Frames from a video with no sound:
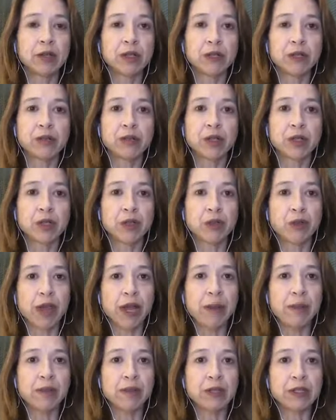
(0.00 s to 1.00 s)
So there's a
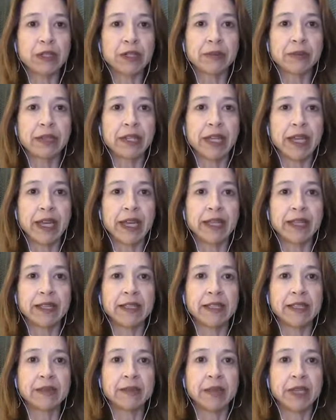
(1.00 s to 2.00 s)
scramble to plan
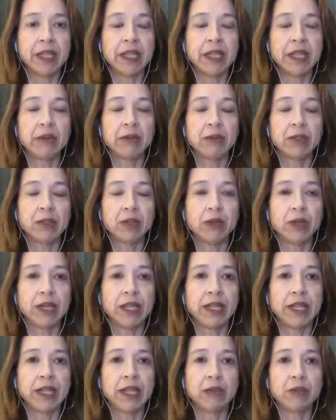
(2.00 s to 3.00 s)
this meeting
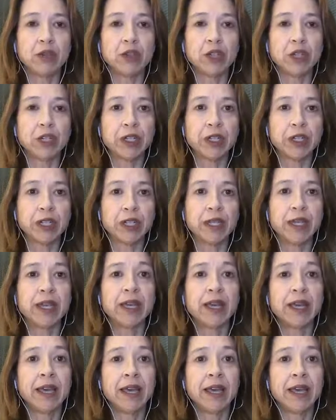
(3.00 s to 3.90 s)
between Kim Jong-un